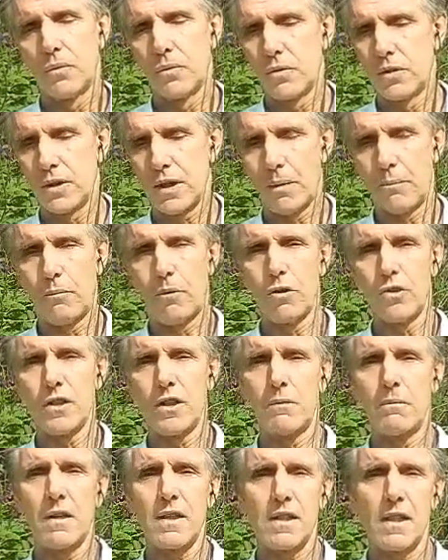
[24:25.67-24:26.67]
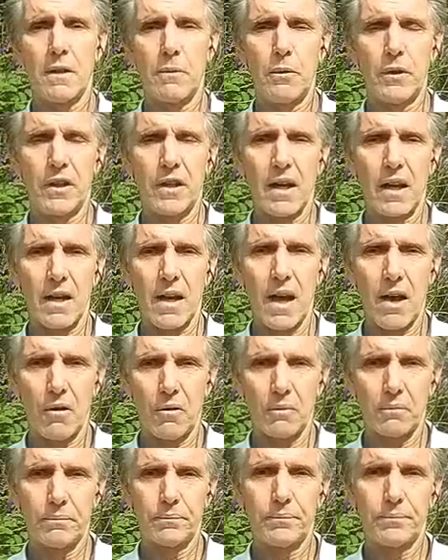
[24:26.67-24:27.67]
To stop poisoning myself with
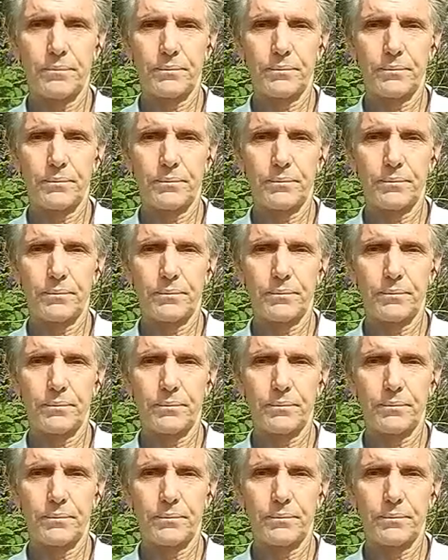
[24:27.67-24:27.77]
cacao.